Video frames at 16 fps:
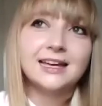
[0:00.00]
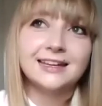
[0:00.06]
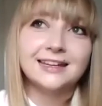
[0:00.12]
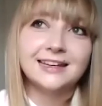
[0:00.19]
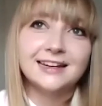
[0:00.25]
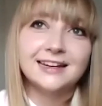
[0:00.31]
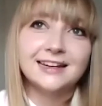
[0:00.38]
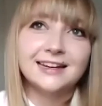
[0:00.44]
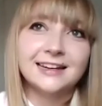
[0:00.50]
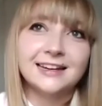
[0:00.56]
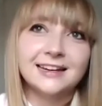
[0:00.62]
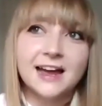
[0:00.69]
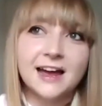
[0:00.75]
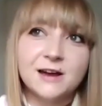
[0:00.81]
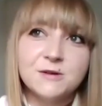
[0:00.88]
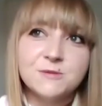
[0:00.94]
Yeah,
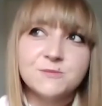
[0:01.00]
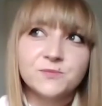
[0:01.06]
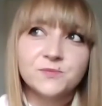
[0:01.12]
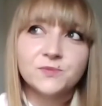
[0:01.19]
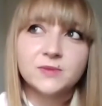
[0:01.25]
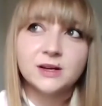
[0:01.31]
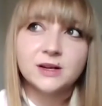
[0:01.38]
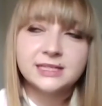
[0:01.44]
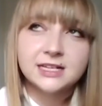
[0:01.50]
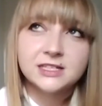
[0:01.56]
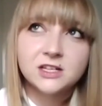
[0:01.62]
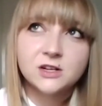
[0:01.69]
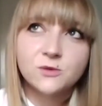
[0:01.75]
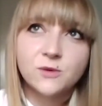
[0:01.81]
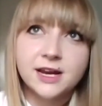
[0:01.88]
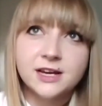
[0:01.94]
it was actually a
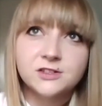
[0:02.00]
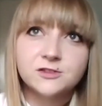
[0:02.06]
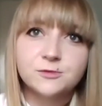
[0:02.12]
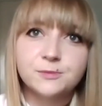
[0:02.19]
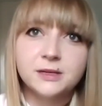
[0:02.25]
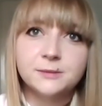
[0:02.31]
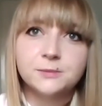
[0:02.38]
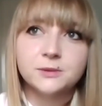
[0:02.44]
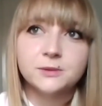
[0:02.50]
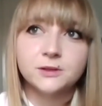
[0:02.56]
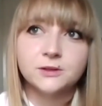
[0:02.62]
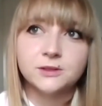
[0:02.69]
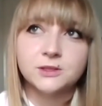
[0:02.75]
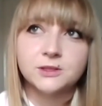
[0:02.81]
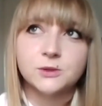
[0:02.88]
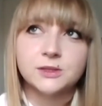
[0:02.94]
range of
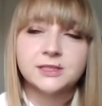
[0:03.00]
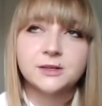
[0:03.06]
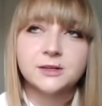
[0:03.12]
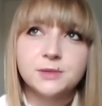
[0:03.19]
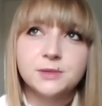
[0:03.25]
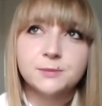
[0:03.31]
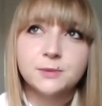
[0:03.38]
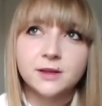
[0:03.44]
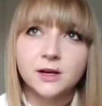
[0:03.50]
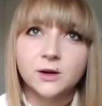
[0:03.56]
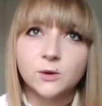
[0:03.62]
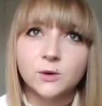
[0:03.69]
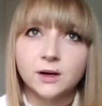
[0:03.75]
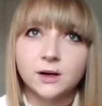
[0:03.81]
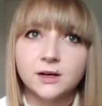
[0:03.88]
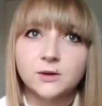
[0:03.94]
people. So some people that I
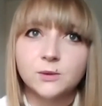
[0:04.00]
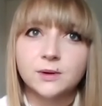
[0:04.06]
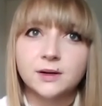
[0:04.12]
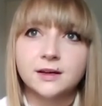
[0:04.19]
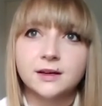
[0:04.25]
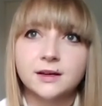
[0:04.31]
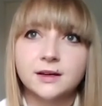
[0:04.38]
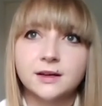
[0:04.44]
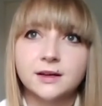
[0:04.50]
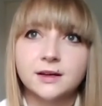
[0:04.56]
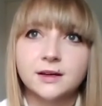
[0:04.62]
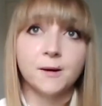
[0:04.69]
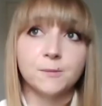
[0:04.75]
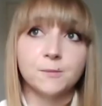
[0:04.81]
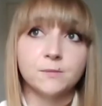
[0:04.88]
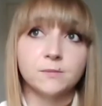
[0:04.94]
work with,
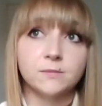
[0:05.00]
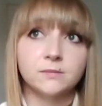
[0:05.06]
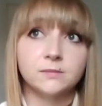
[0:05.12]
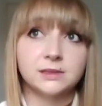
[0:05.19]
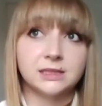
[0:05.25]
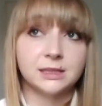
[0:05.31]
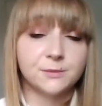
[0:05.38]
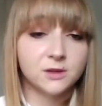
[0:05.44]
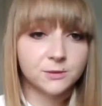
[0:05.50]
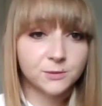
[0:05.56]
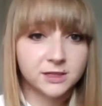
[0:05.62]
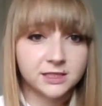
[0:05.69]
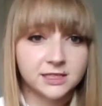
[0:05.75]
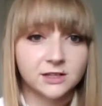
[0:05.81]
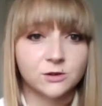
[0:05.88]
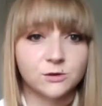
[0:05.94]
some of
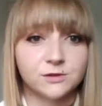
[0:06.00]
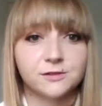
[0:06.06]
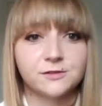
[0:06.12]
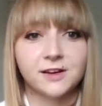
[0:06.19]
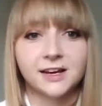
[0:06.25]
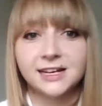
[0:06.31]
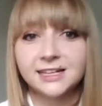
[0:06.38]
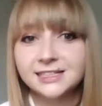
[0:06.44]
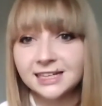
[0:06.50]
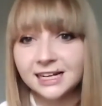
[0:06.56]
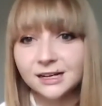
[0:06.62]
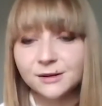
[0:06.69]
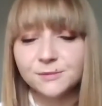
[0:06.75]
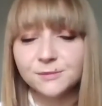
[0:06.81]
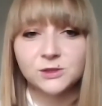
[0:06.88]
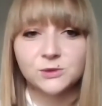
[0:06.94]
them were done over
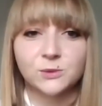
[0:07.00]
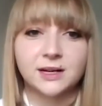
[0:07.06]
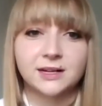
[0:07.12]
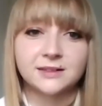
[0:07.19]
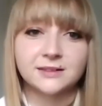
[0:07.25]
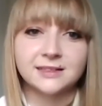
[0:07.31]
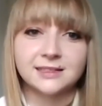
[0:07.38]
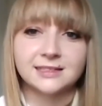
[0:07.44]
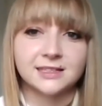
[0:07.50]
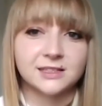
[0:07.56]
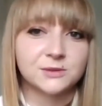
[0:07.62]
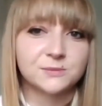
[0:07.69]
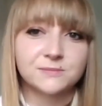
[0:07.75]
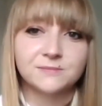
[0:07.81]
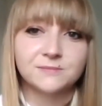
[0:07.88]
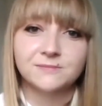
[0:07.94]
FaceTime as well, because
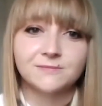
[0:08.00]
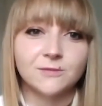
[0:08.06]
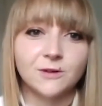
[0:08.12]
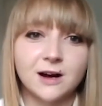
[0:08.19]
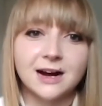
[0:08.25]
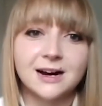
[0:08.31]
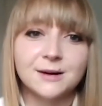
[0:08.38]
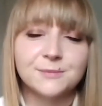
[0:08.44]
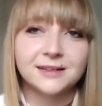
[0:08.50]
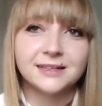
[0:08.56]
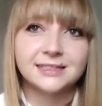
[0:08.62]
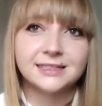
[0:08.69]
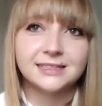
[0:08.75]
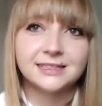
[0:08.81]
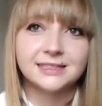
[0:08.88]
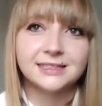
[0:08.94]
that's what
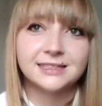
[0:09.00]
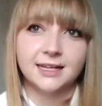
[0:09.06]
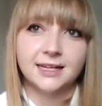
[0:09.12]
happened.